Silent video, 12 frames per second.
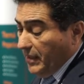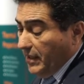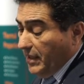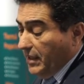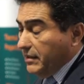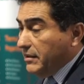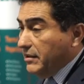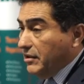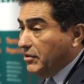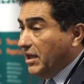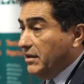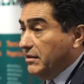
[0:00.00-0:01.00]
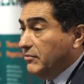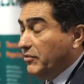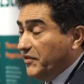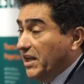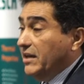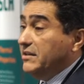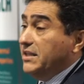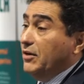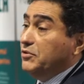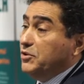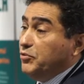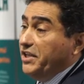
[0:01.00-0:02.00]
And we've done it
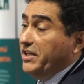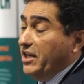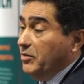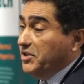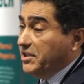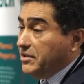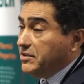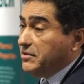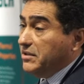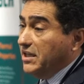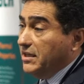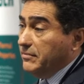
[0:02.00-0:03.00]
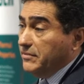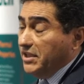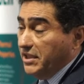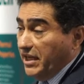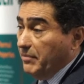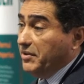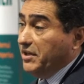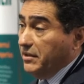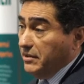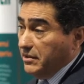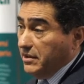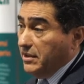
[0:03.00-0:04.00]
down to 20 nanometers. It can
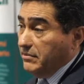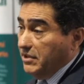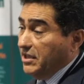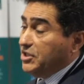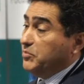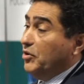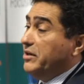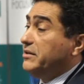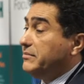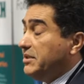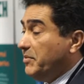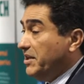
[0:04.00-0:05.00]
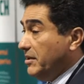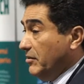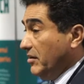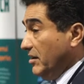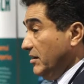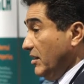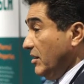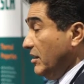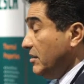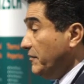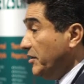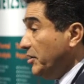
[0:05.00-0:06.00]
be done smaller, depending on what
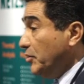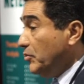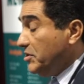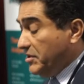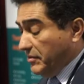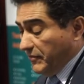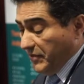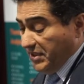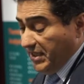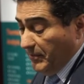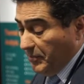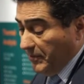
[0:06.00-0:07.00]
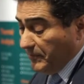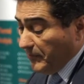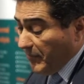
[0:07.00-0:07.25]
lithography used, for example.